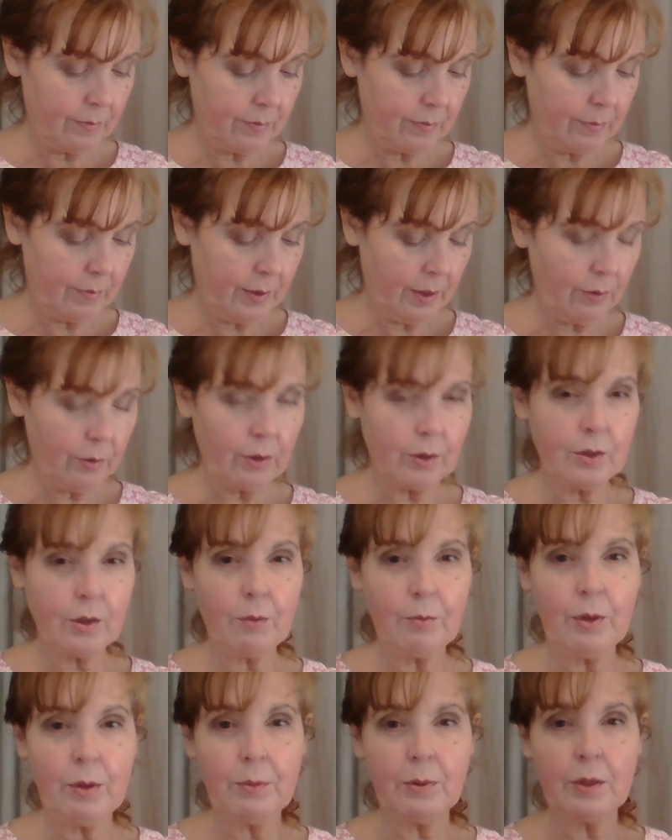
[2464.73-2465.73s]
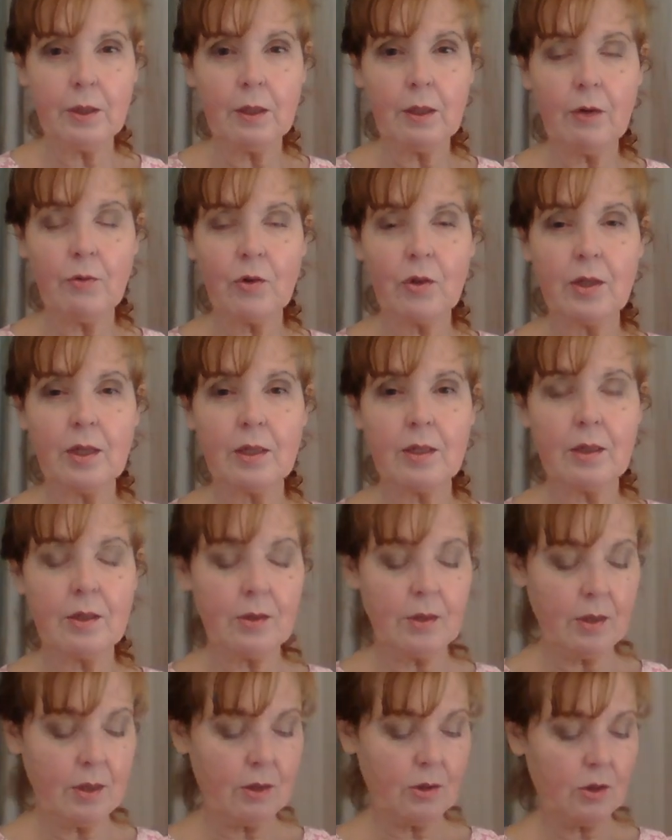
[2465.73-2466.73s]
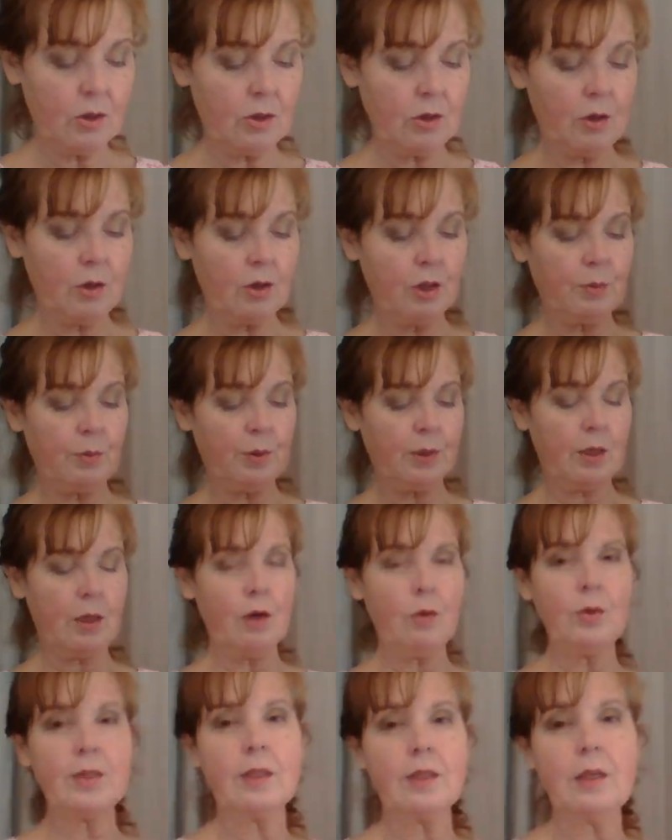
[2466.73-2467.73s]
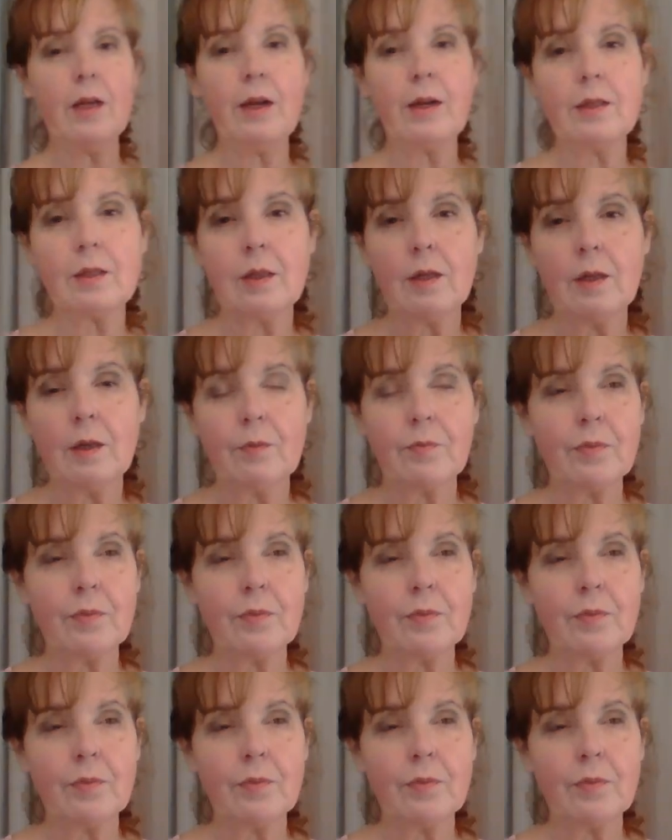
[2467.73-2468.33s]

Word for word: there are some people that never get to see the stars, but I always liked